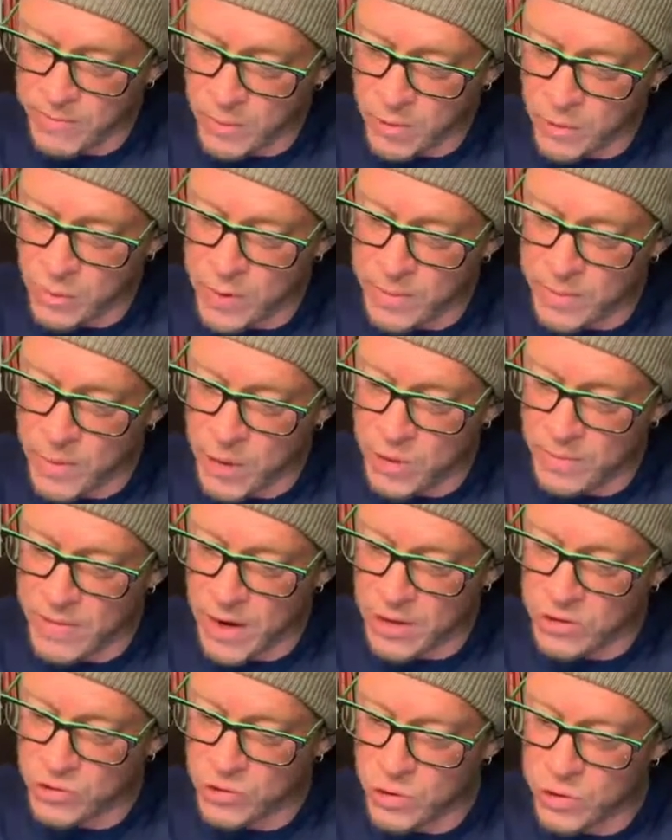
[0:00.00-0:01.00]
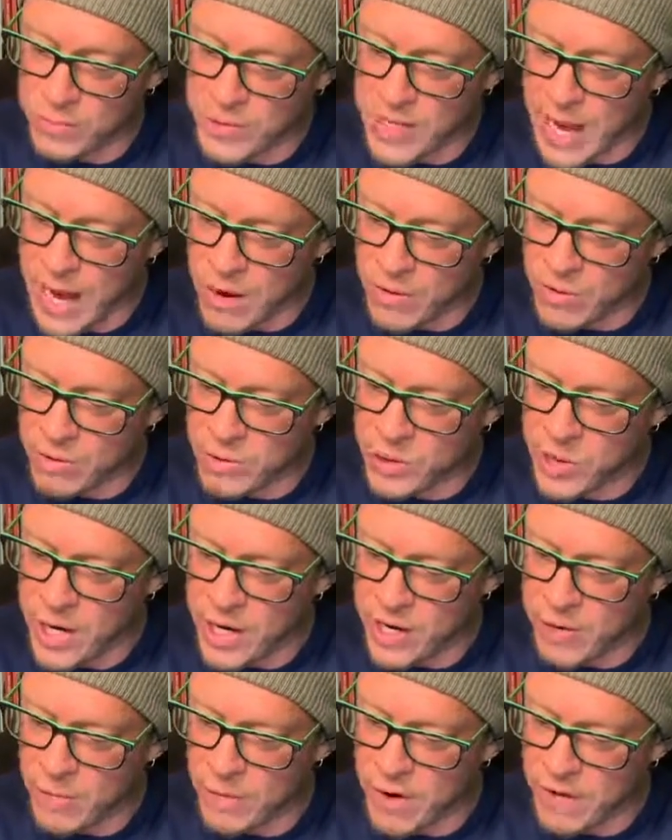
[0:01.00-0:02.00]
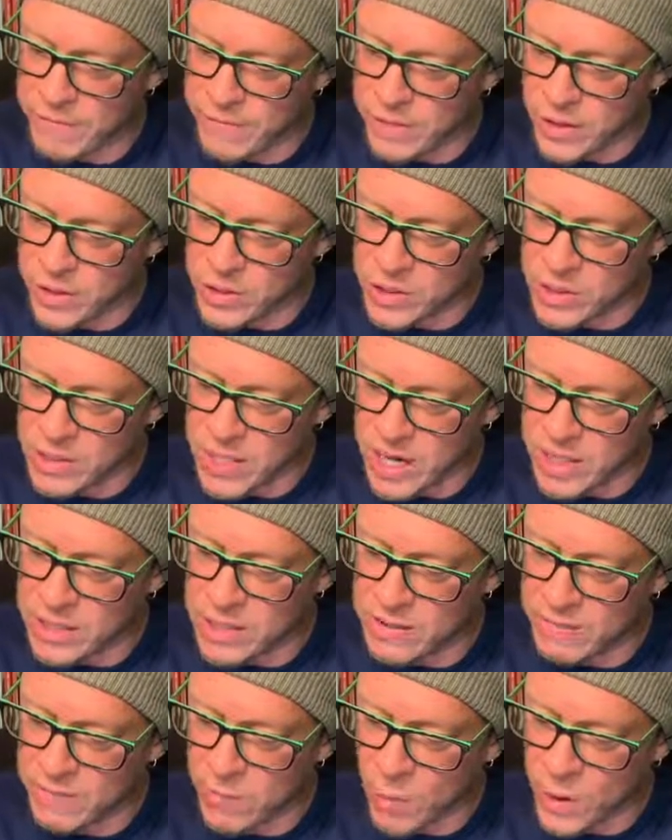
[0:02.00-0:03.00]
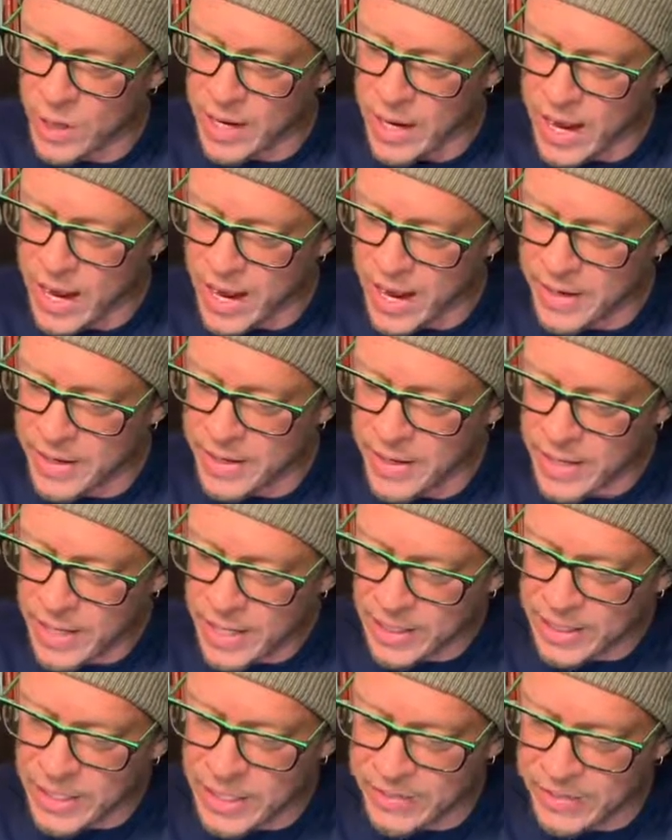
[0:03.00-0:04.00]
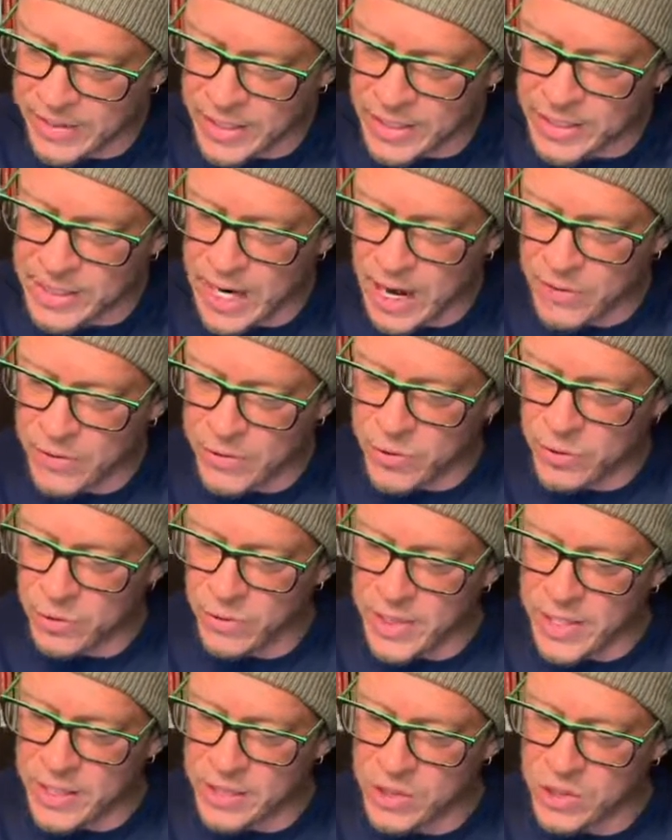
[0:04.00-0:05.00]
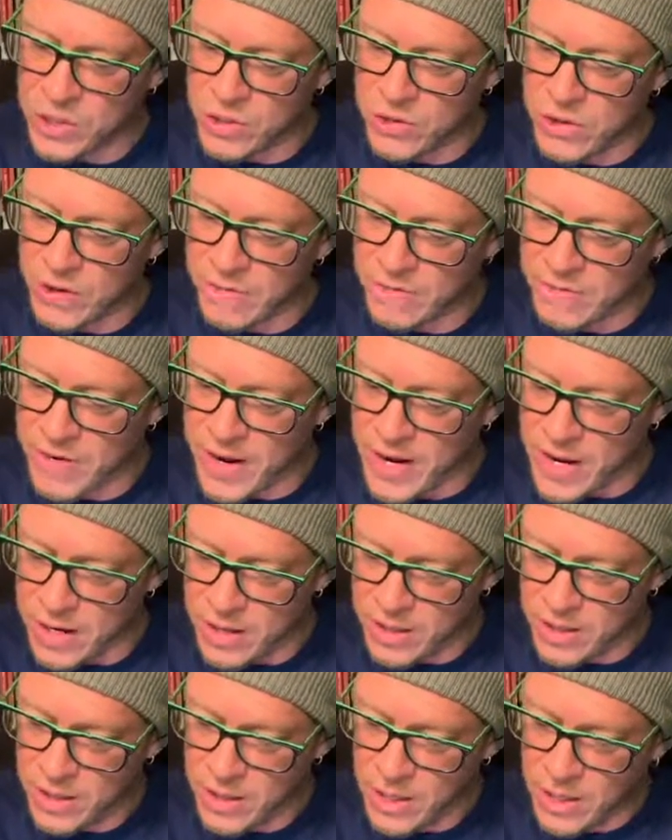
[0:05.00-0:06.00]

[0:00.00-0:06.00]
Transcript: we moved our troops out on January 1st, 1949, leaving the South Koreans to their fate.